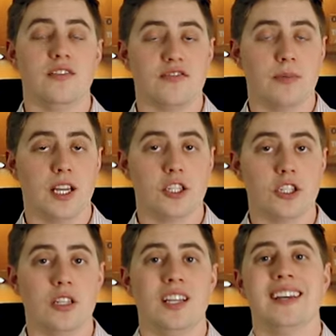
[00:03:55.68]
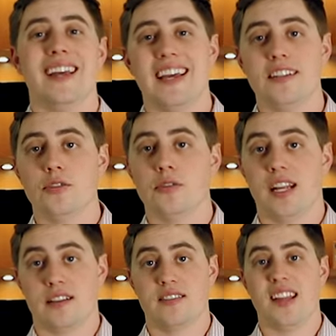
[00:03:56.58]
information and your
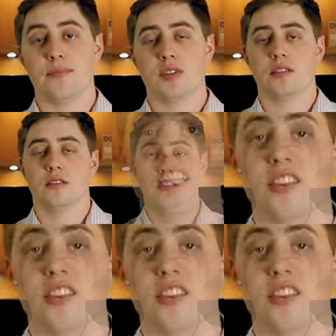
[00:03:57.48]
next steps.